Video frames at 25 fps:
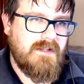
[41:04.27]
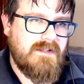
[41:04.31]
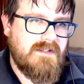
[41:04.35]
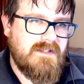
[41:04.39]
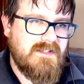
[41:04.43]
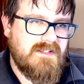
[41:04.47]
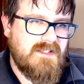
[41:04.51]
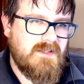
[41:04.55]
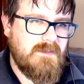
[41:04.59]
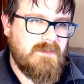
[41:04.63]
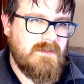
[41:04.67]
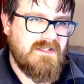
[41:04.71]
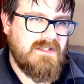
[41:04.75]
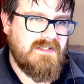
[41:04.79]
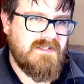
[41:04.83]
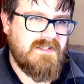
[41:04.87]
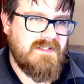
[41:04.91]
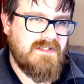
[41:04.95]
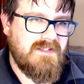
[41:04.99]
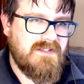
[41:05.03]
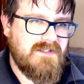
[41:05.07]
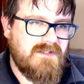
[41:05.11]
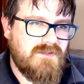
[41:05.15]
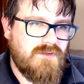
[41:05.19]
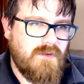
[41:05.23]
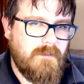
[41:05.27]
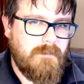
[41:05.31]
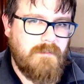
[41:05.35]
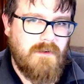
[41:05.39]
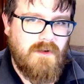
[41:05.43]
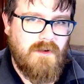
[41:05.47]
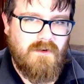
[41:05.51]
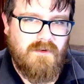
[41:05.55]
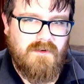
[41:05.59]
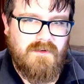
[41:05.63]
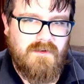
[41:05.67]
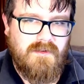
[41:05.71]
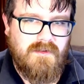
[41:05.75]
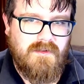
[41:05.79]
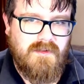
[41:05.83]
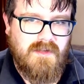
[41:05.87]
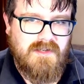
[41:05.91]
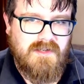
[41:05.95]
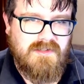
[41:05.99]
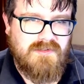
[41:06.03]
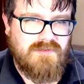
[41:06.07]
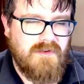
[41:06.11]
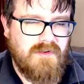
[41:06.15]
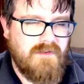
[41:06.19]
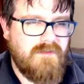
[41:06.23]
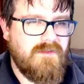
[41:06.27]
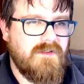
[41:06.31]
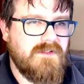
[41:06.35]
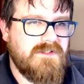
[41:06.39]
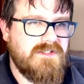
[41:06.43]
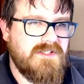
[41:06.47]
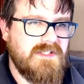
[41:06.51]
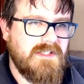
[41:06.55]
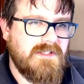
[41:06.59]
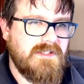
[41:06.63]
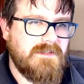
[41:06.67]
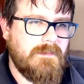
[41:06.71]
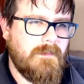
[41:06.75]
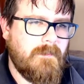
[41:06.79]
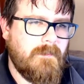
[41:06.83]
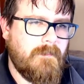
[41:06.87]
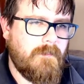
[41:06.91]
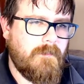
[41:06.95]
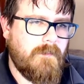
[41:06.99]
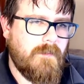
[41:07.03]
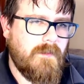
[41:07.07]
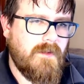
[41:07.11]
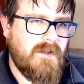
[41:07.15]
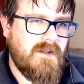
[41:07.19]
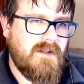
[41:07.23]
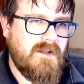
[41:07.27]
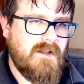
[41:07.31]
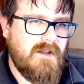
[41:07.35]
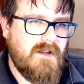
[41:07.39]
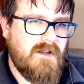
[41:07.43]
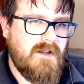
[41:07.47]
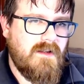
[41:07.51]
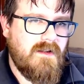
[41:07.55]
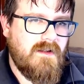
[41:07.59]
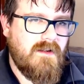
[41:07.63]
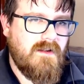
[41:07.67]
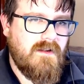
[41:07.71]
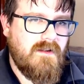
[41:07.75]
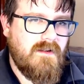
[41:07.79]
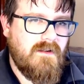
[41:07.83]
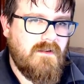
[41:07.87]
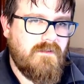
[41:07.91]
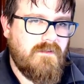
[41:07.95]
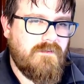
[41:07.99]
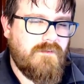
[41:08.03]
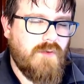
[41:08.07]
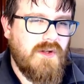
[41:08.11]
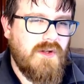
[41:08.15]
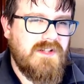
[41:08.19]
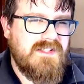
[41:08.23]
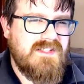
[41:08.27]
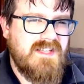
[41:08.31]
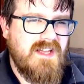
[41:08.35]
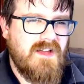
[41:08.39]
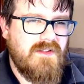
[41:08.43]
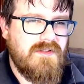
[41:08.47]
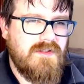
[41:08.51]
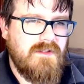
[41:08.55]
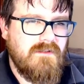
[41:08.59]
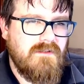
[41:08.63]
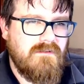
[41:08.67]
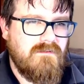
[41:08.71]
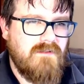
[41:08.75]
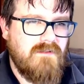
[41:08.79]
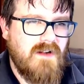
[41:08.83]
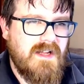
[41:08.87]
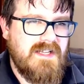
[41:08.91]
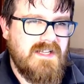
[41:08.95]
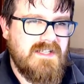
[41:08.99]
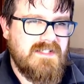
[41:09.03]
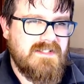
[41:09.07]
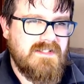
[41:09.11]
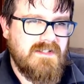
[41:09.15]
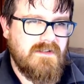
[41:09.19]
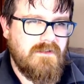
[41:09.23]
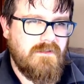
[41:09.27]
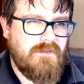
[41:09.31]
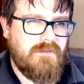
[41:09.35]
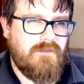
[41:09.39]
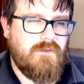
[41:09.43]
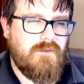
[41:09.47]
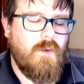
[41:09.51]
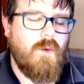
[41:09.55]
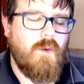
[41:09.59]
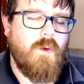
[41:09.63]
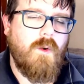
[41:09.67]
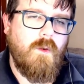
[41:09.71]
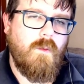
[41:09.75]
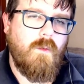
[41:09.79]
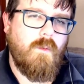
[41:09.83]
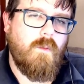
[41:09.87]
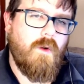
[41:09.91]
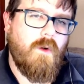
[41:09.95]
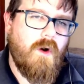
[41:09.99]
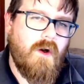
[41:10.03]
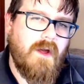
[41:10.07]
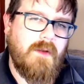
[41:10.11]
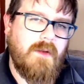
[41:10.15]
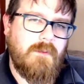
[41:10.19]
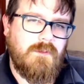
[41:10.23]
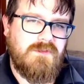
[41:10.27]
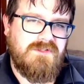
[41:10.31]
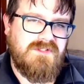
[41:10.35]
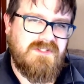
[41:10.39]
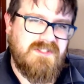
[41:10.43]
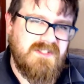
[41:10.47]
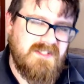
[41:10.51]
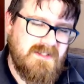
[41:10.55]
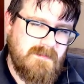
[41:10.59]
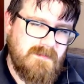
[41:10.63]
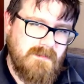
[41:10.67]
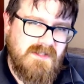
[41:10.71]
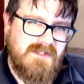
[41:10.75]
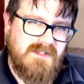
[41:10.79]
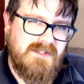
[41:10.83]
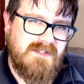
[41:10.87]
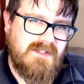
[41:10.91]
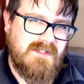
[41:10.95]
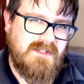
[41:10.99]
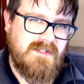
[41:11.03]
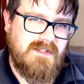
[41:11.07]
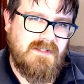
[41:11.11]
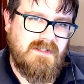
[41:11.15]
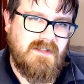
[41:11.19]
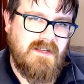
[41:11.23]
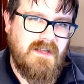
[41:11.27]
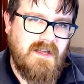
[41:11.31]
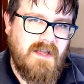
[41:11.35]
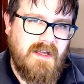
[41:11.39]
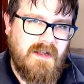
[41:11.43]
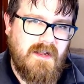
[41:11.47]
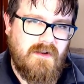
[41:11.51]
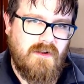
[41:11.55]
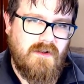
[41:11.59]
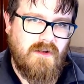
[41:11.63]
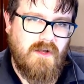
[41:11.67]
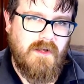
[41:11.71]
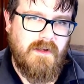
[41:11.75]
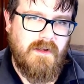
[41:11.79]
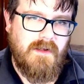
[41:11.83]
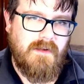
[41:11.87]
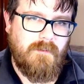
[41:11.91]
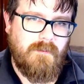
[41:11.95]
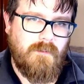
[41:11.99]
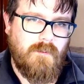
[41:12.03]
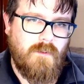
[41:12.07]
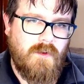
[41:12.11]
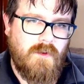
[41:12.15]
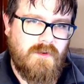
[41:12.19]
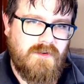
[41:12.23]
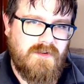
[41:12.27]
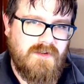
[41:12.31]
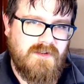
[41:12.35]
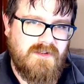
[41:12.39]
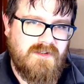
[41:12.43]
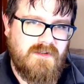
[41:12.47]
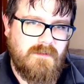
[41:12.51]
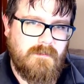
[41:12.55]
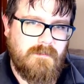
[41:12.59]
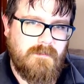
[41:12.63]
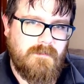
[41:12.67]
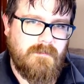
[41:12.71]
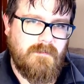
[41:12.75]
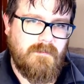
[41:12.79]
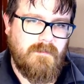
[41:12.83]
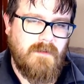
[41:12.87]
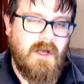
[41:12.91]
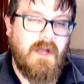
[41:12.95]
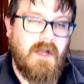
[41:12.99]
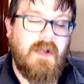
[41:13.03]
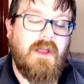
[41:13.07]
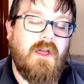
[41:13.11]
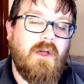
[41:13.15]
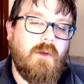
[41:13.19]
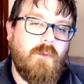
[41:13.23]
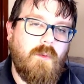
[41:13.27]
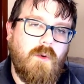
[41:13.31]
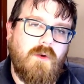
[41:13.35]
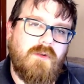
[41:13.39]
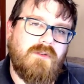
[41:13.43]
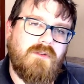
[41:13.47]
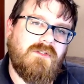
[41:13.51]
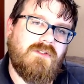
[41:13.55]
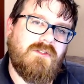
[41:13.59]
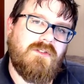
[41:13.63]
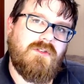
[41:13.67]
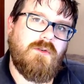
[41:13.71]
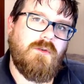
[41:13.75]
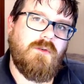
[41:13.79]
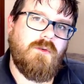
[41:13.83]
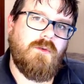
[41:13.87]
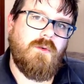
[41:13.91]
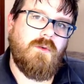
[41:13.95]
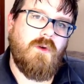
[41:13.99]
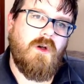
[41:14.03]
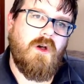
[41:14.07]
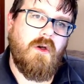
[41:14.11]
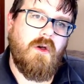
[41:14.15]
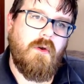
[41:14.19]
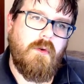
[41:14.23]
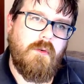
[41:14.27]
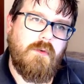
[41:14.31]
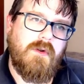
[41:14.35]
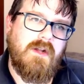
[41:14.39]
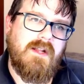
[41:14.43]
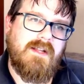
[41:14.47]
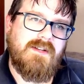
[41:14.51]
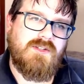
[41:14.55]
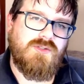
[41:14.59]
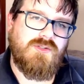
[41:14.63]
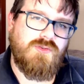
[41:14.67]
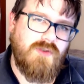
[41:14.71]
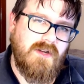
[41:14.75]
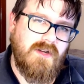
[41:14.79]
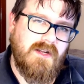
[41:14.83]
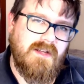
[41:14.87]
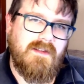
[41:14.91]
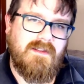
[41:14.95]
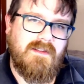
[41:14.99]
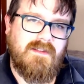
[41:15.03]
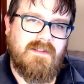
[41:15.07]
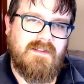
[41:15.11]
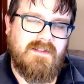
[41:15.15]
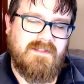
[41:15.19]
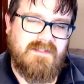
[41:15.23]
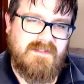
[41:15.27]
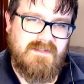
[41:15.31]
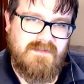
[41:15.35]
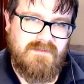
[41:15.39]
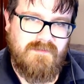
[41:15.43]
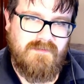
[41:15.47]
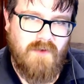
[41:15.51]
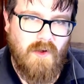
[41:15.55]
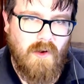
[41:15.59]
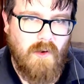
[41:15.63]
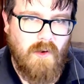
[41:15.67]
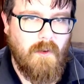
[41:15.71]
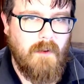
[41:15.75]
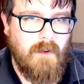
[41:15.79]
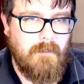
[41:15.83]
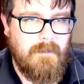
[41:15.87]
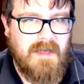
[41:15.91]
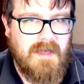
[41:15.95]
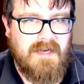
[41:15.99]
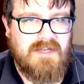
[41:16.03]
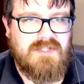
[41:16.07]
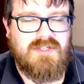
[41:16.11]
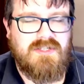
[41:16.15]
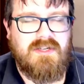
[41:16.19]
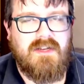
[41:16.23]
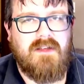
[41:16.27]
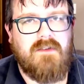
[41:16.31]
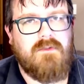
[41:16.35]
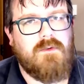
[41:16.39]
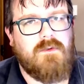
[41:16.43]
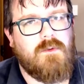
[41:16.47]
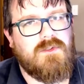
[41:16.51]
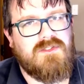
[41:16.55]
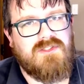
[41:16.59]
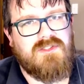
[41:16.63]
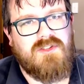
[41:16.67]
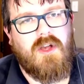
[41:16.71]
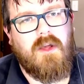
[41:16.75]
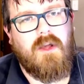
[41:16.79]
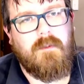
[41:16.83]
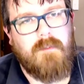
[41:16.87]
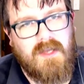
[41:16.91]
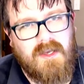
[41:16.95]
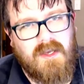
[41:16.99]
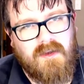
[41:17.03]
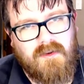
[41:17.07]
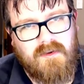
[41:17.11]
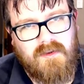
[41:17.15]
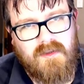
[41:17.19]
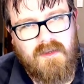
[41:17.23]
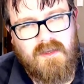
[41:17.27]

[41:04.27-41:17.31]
dismissed script block that it's referencing finds out the reason for why it was dismissed, and I want it to and I want to only trigger this follow-up action if it was timed out.